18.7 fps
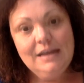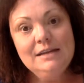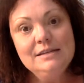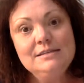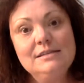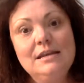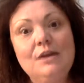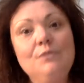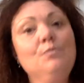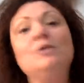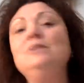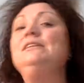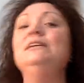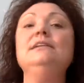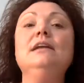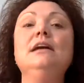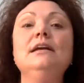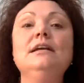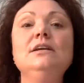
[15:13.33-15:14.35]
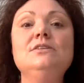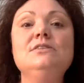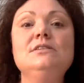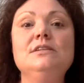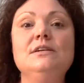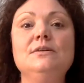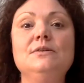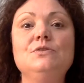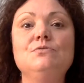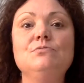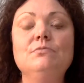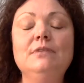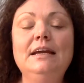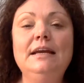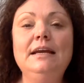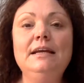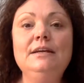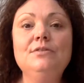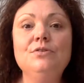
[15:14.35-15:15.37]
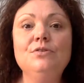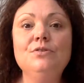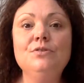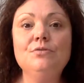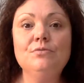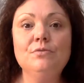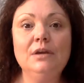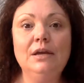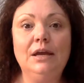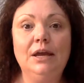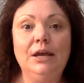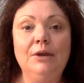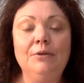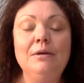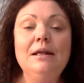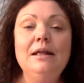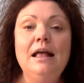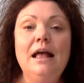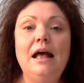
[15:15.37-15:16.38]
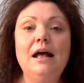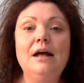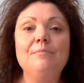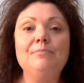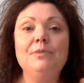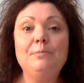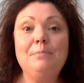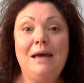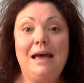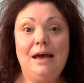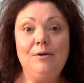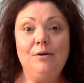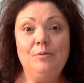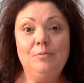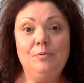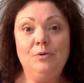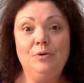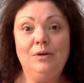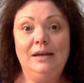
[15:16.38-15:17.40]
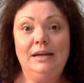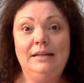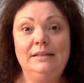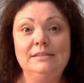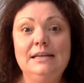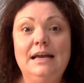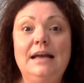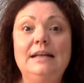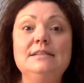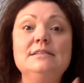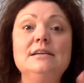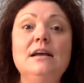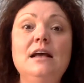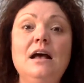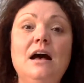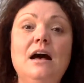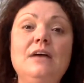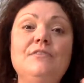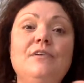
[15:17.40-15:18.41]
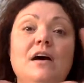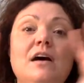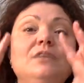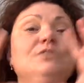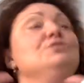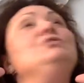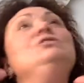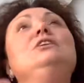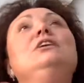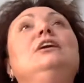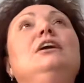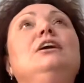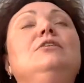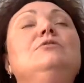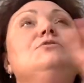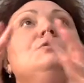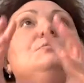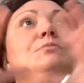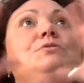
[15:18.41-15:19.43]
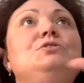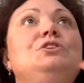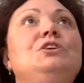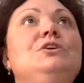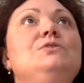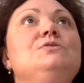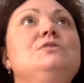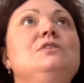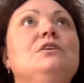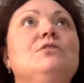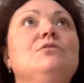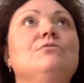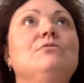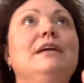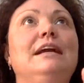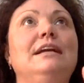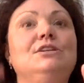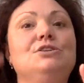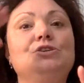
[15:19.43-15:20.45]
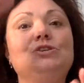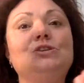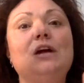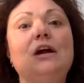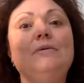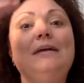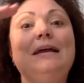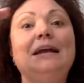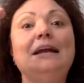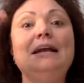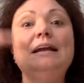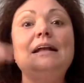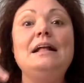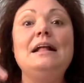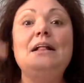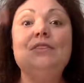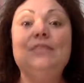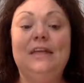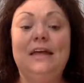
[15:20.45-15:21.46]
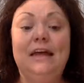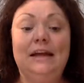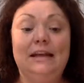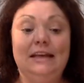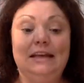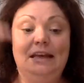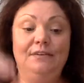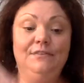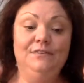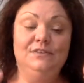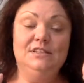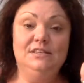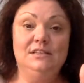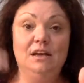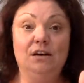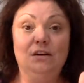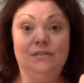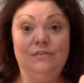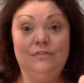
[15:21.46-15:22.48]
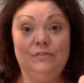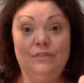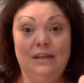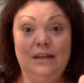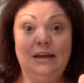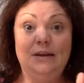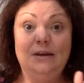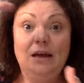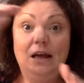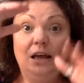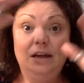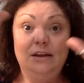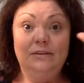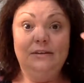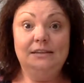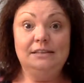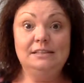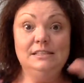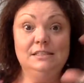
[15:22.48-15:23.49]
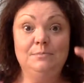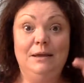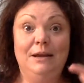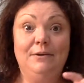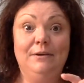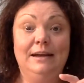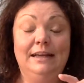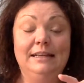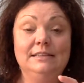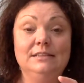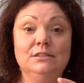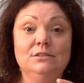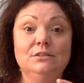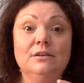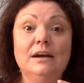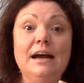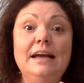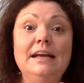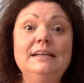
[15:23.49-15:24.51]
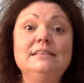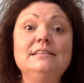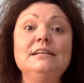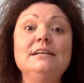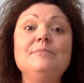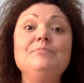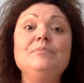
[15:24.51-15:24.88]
So what I'd like you to do is read through the PowerPoint, and I've asked you to produce a grid showing the gifts of the Holy Spirit, all right?